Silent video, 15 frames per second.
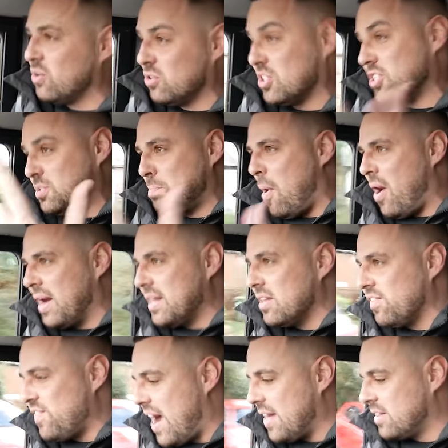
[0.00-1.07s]
or despite
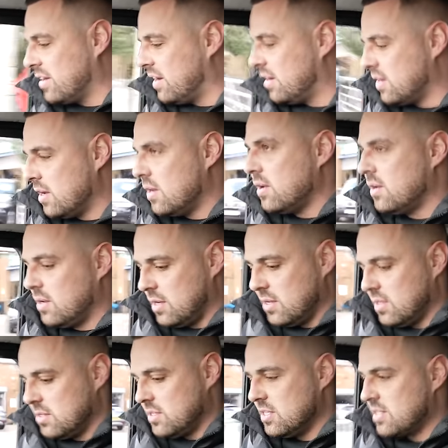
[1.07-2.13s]
the fact that,
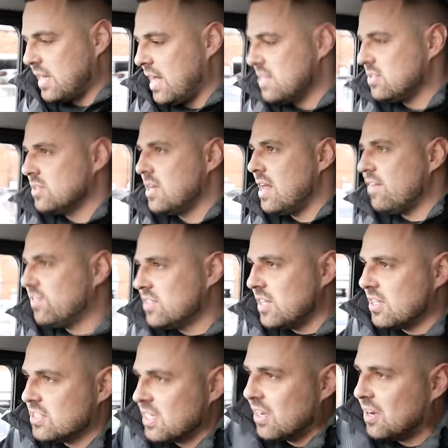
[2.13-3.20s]
is the indicators on the left? Yes, they